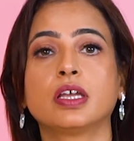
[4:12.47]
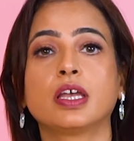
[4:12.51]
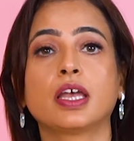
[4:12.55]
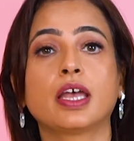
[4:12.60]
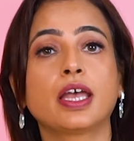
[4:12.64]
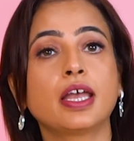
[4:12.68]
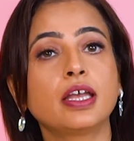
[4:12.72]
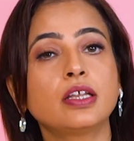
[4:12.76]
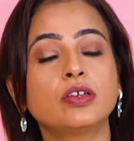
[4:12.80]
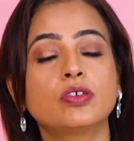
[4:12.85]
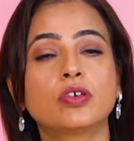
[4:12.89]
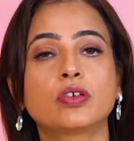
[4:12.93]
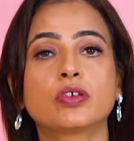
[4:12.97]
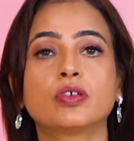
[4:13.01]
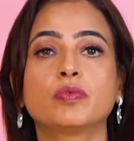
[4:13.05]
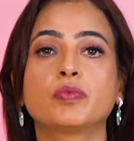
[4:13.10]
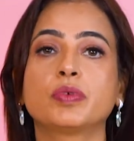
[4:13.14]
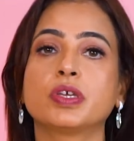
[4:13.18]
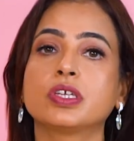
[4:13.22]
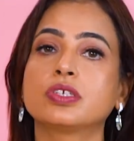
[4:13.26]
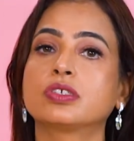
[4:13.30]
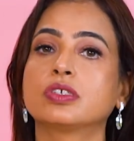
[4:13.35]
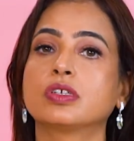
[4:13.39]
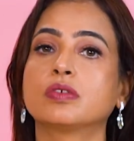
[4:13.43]
and
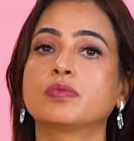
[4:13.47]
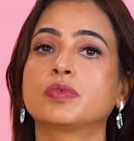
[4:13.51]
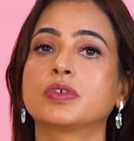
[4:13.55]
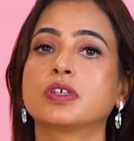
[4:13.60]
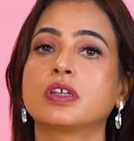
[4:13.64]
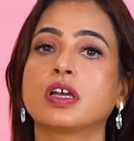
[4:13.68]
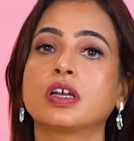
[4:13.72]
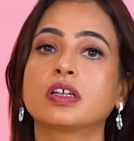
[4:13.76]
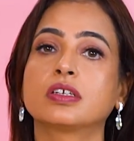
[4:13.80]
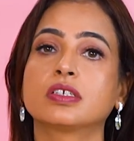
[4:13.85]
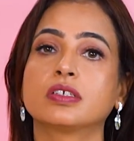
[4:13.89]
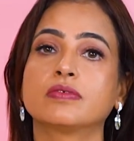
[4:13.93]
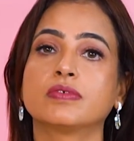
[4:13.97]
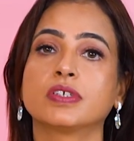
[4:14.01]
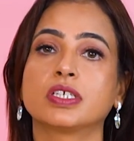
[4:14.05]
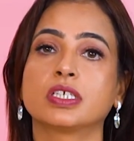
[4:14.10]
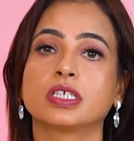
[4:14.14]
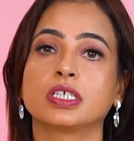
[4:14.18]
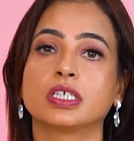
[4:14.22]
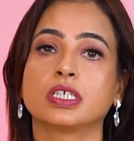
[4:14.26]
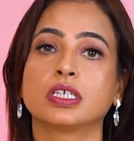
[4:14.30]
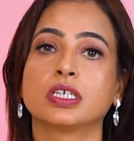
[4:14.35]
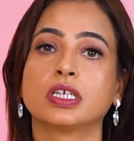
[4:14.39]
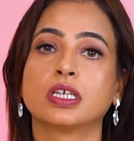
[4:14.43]
occupational
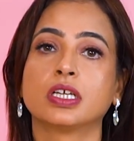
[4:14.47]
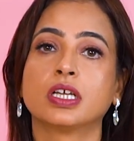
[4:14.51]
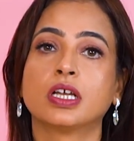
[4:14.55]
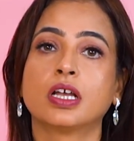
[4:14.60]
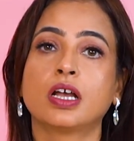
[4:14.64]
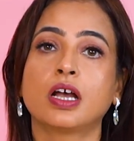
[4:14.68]
productivity